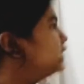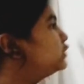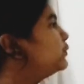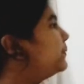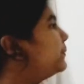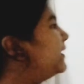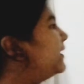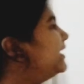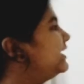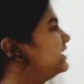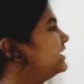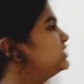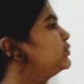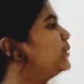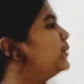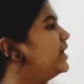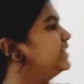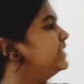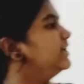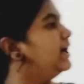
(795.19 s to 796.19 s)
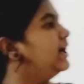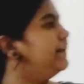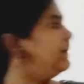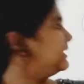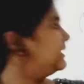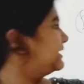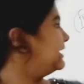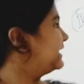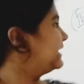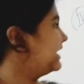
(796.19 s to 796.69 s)
to predict whether a
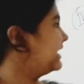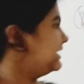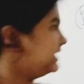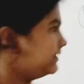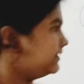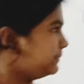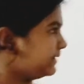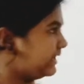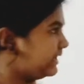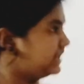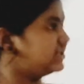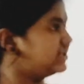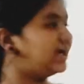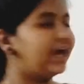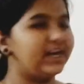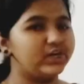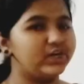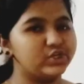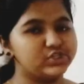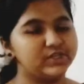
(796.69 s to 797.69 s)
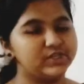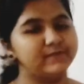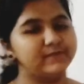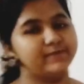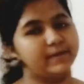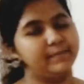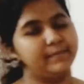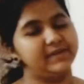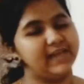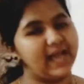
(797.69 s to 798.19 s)
metal can liberate hydrogen
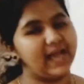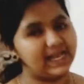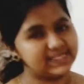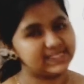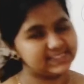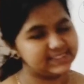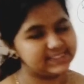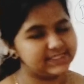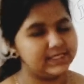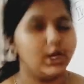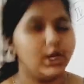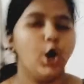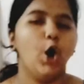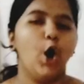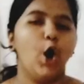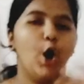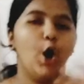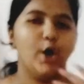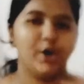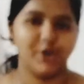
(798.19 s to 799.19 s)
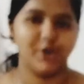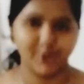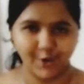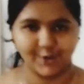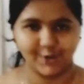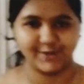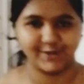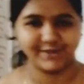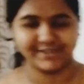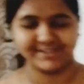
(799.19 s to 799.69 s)
from an acid or
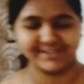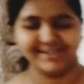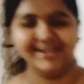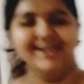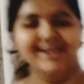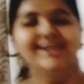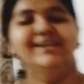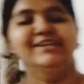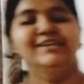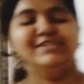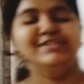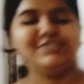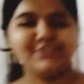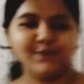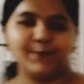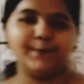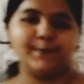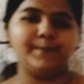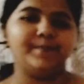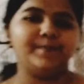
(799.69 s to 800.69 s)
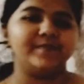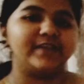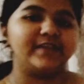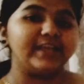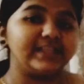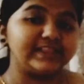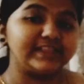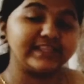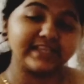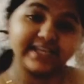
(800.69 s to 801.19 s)
not. So
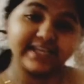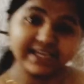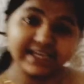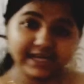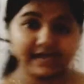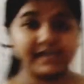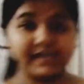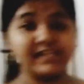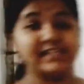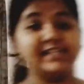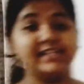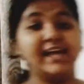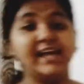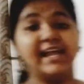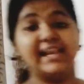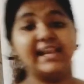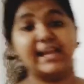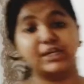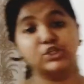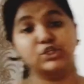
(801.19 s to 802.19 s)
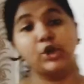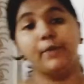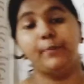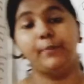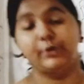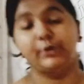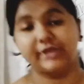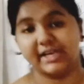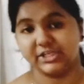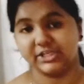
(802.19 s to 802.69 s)
here the electrode
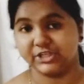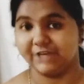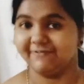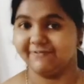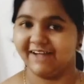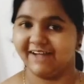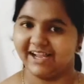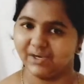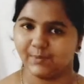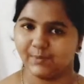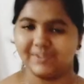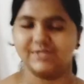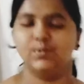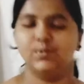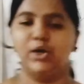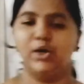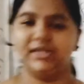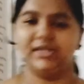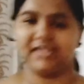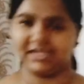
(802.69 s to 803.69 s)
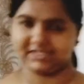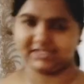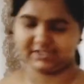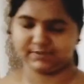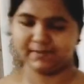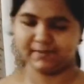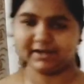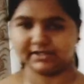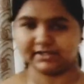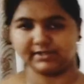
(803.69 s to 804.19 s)
potential value is what that is
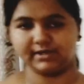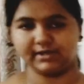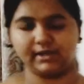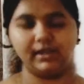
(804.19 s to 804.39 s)
matter.